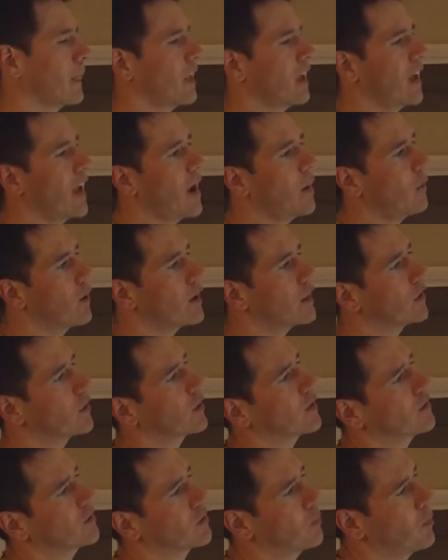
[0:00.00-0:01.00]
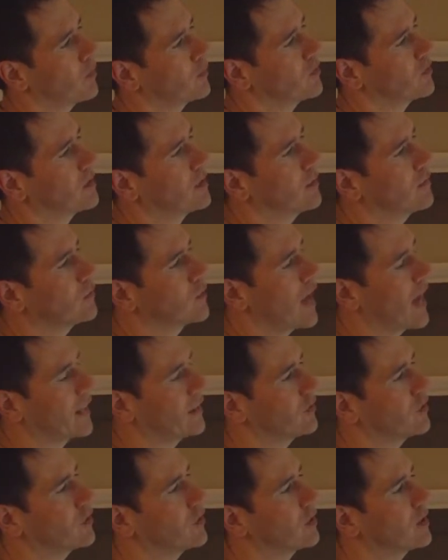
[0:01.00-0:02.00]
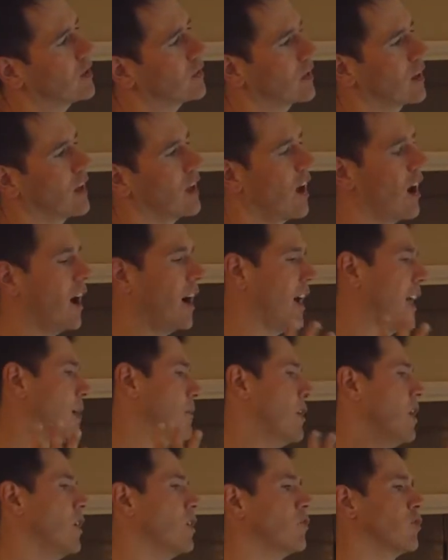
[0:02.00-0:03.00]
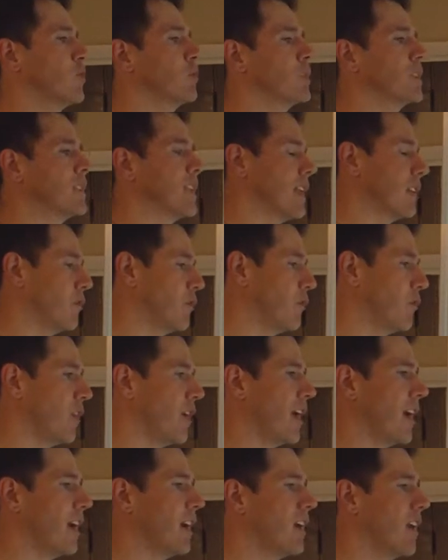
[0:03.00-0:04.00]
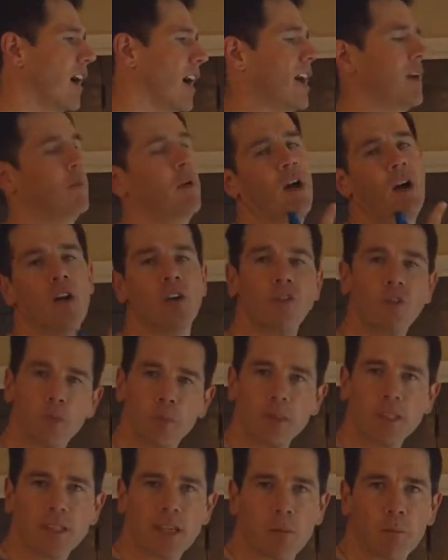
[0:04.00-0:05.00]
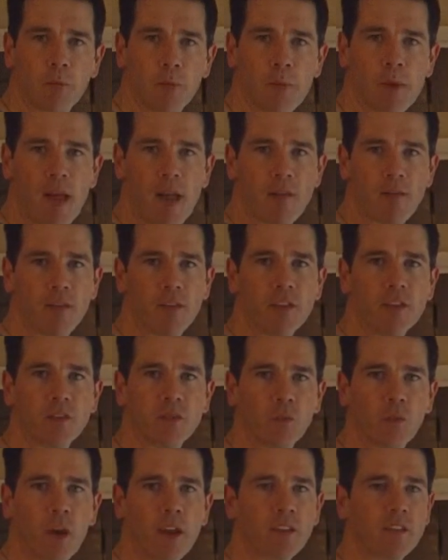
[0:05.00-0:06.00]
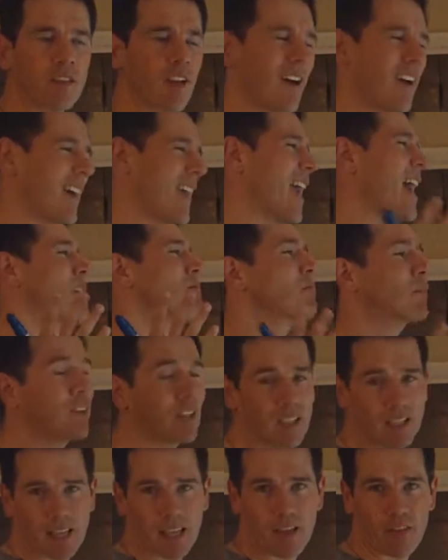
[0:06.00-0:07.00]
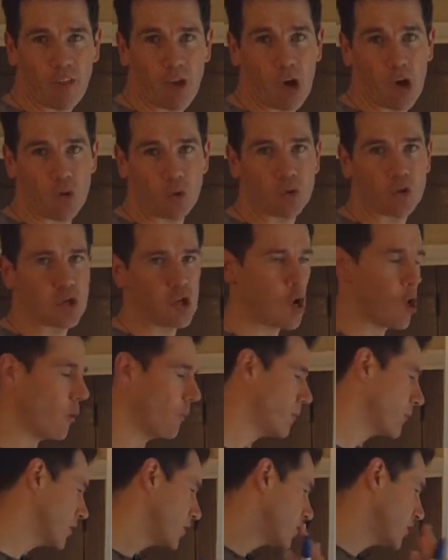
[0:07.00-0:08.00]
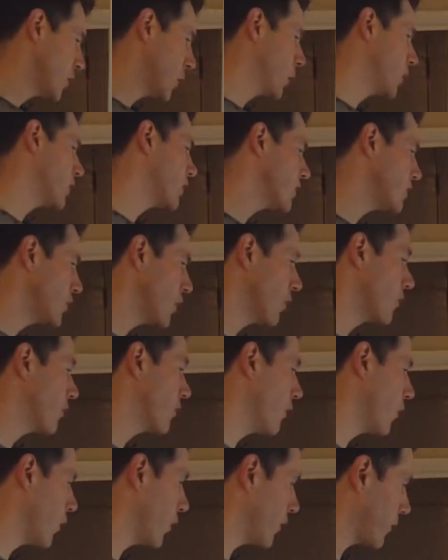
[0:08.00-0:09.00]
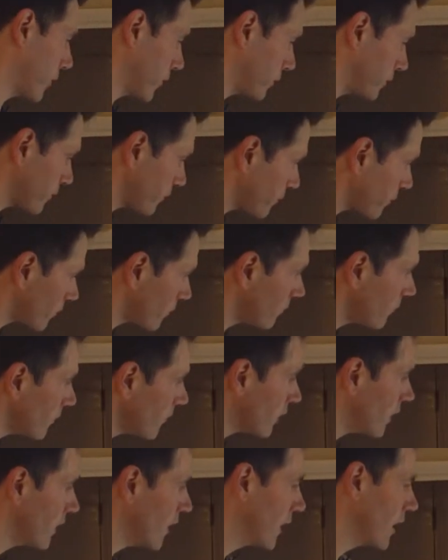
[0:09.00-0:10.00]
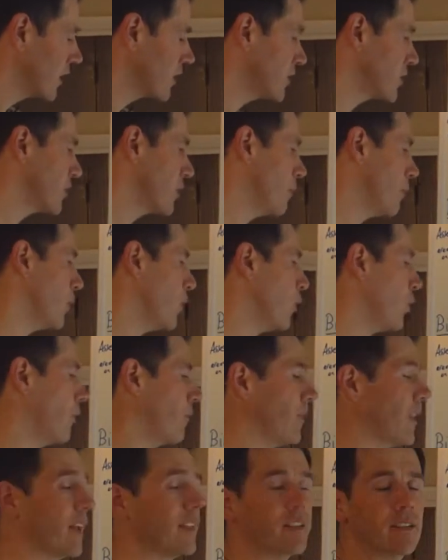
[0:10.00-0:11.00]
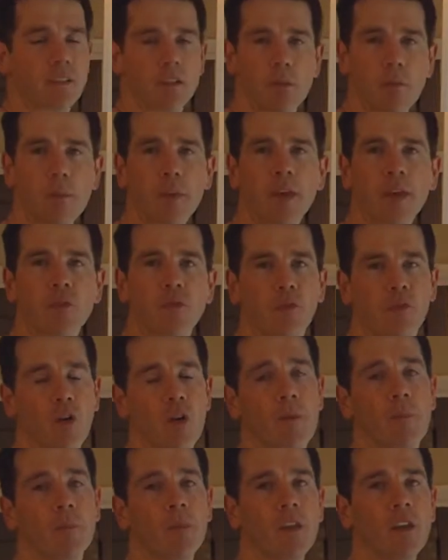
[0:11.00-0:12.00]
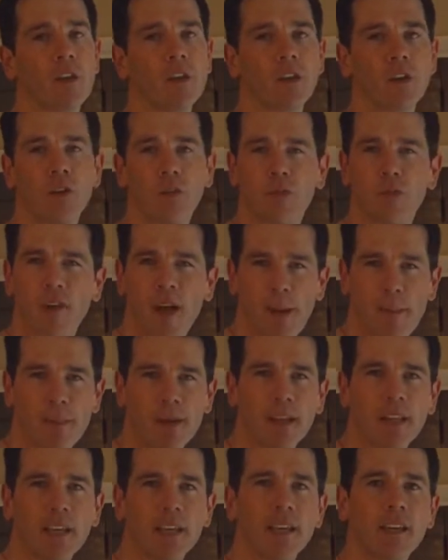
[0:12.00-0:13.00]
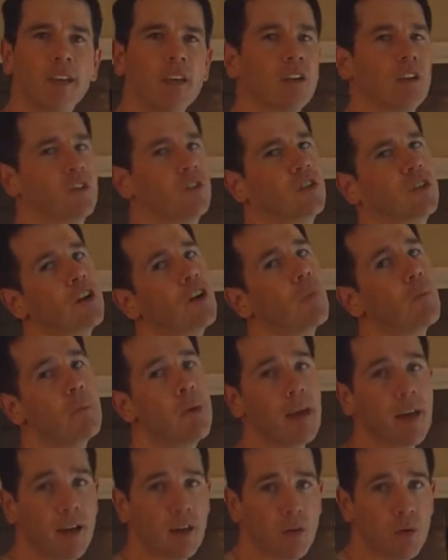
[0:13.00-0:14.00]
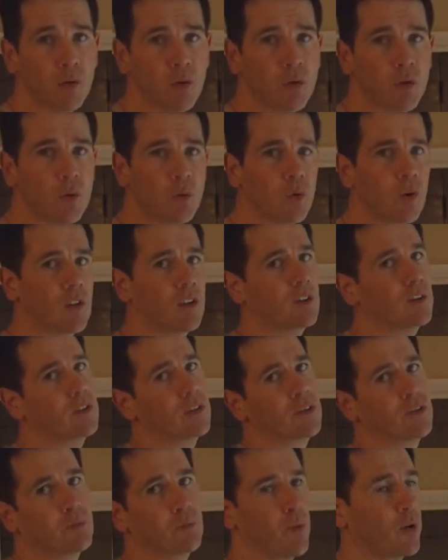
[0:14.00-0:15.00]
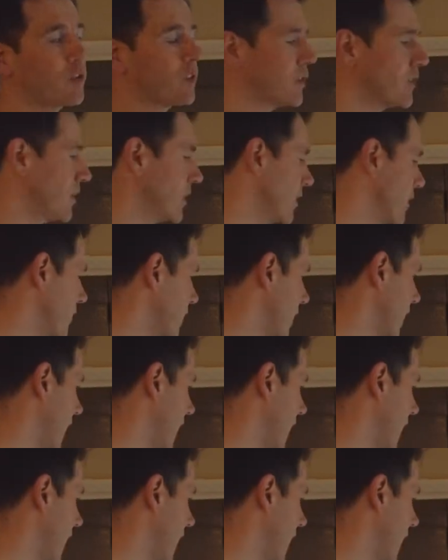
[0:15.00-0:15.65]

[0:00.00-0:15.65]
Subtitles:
how I look at a positive attitude is I am 100% fit, I am 100% prepared for this race, I am going to get the whole shot, so on and so forth. Support, now this can be from your family to your pit crew to sponsors,